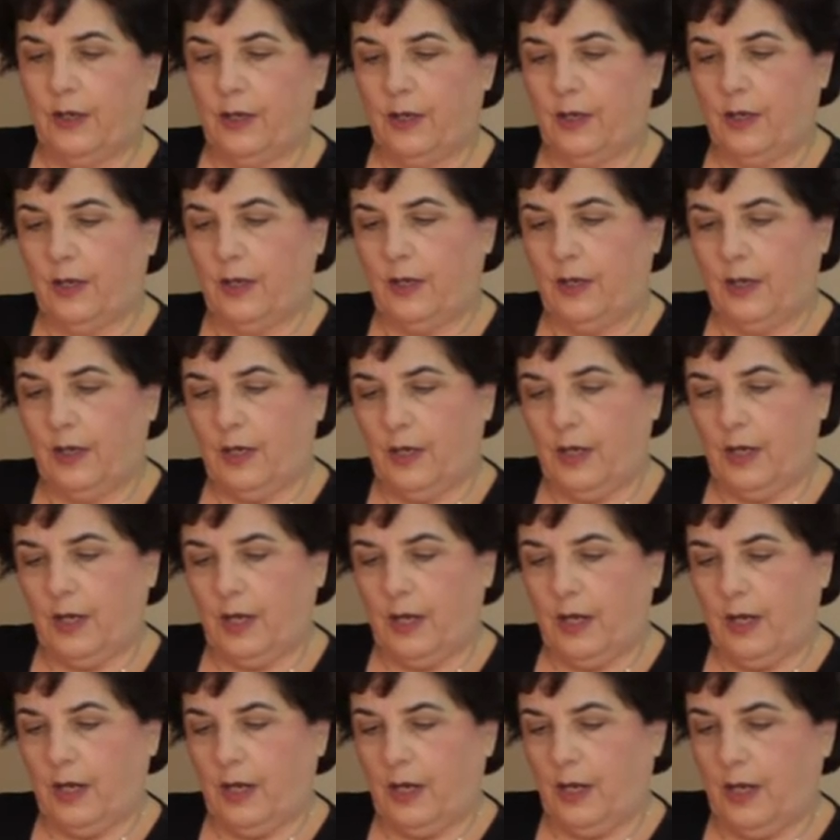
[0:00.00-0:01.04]

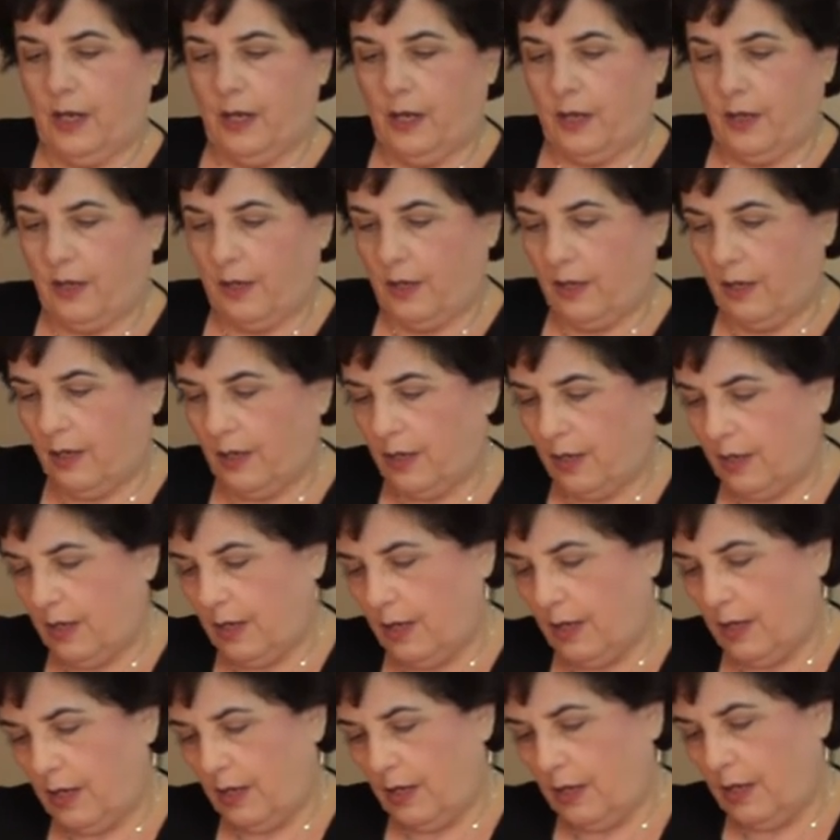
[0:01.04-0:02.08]

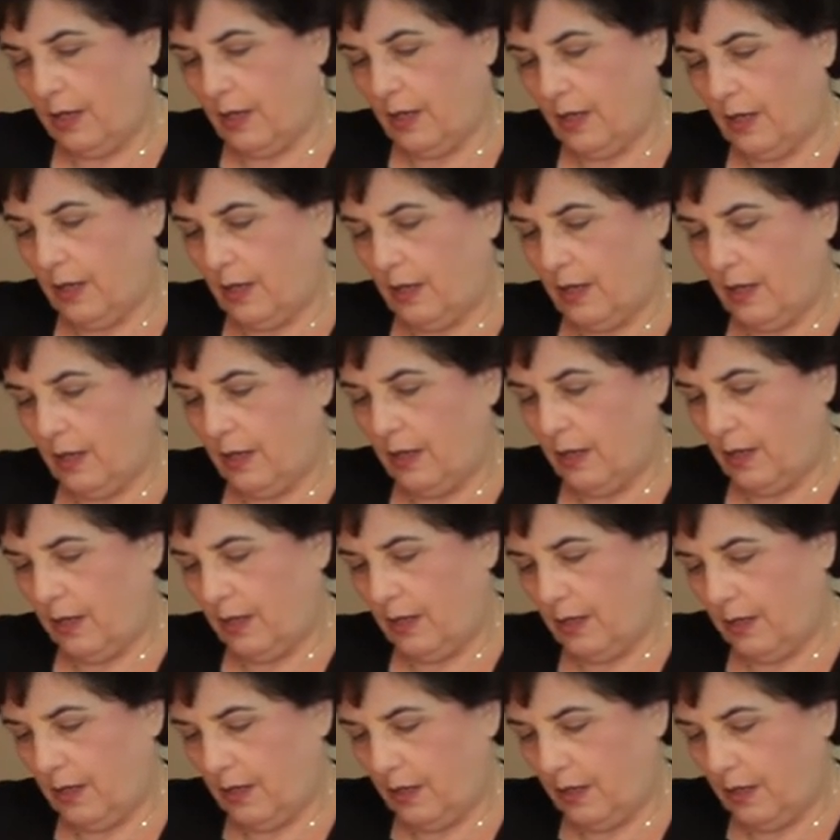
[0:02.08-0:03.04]
Nothing is said.